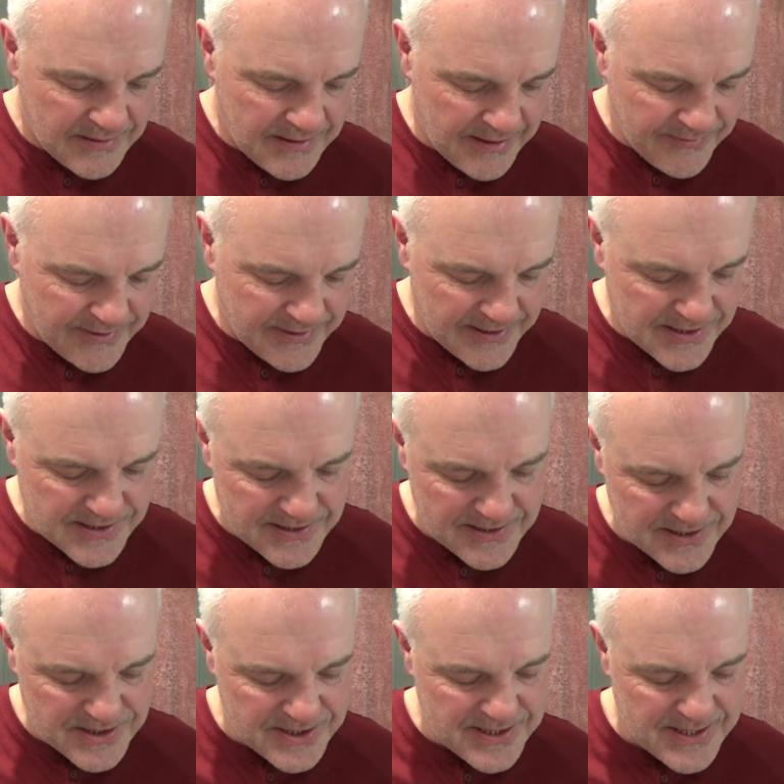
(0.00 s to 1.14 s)
Yeah, it really is. And
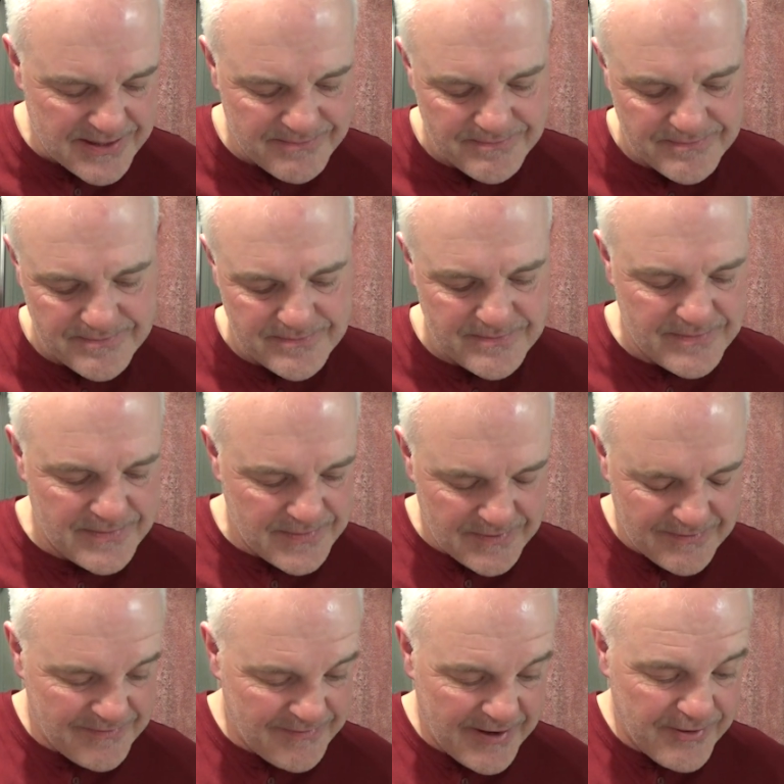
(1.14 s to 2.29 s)
this is a
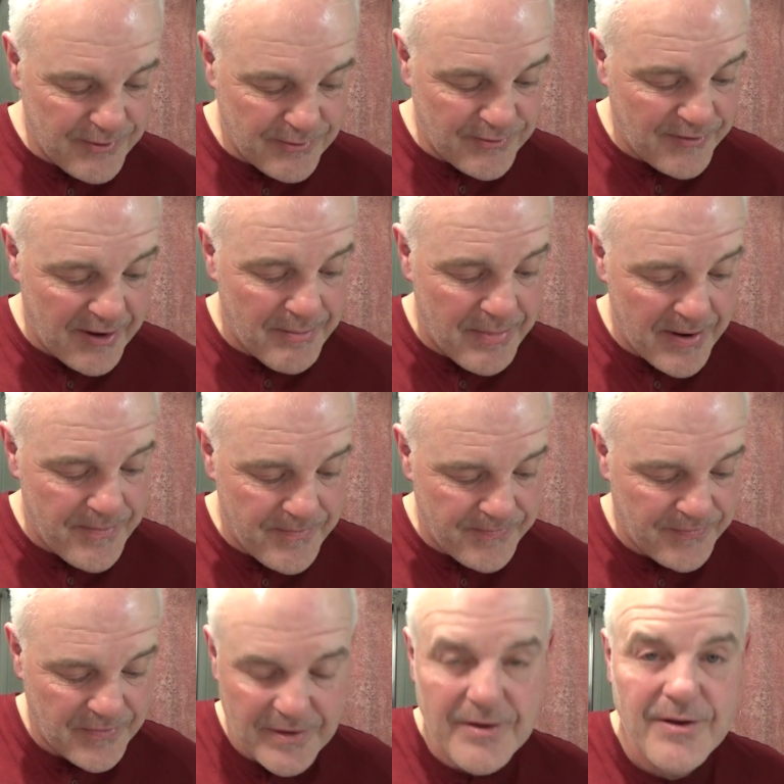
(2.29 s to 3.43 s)
very old tub
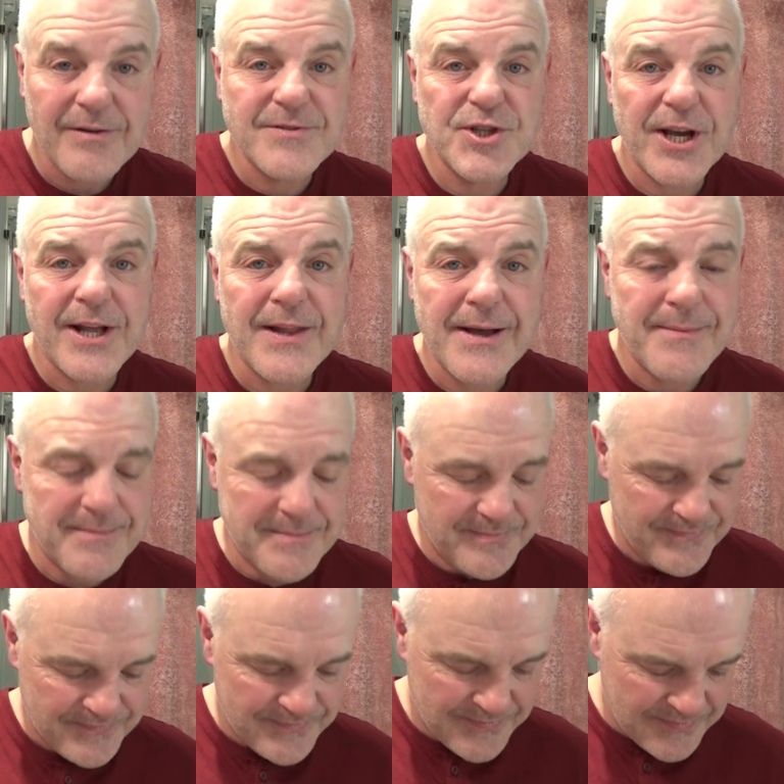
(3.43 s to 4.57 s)
of Cella.
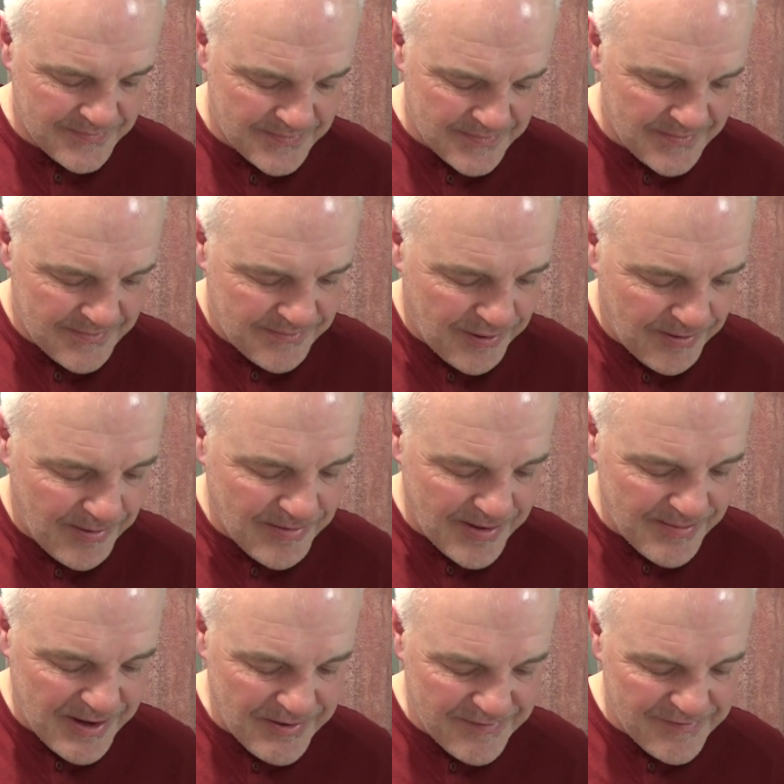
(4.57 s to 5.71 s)

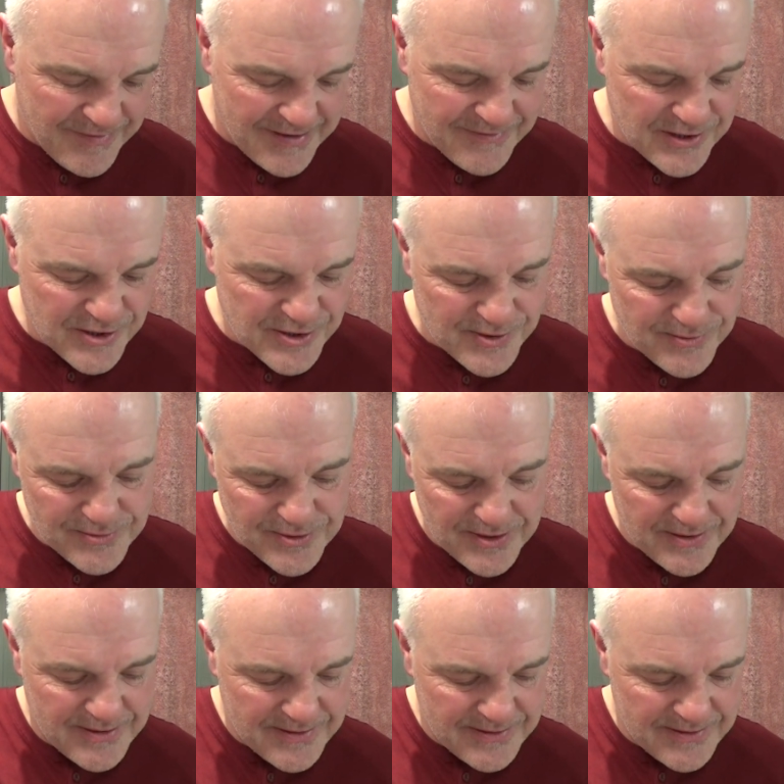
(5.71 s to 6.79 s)
Probably about 5 years old.